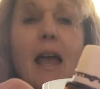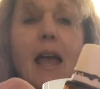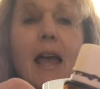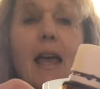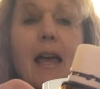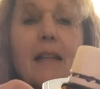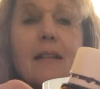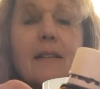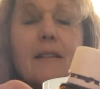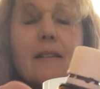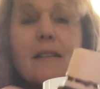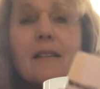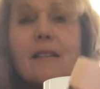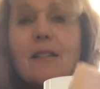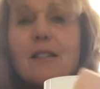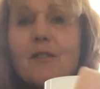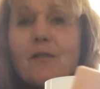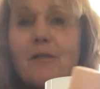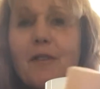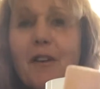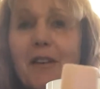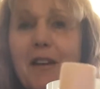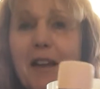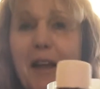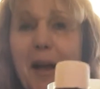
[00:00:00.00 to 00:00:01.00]
and this is a
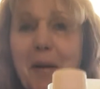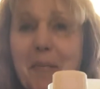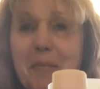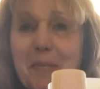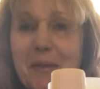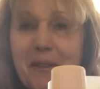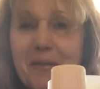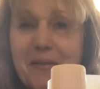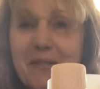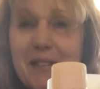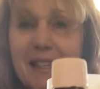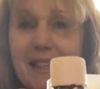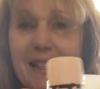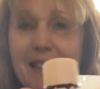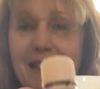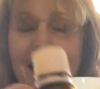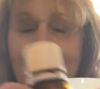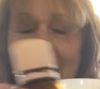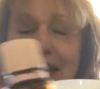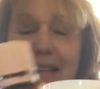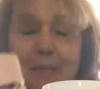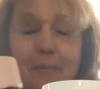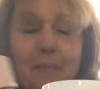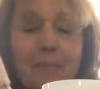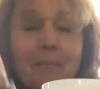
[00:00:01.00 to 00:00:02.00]
very uplifting
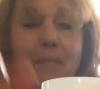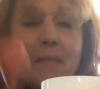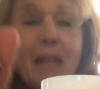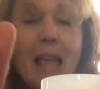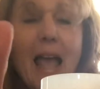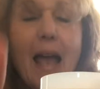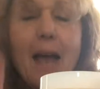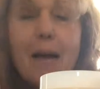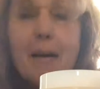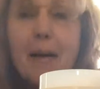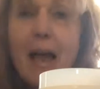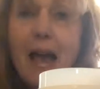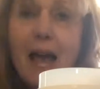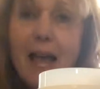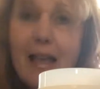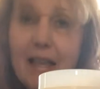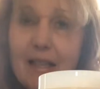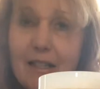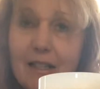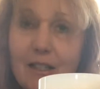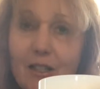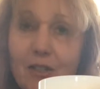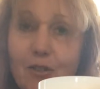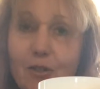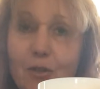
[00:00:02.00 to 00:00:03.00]
scent.
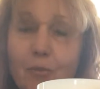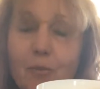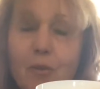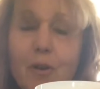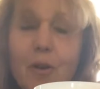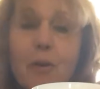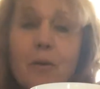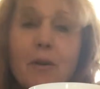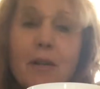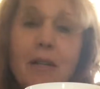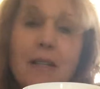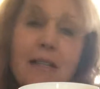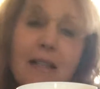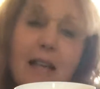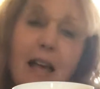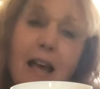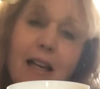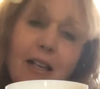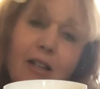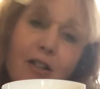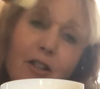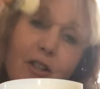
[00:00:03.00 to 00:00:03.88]
Did you notice I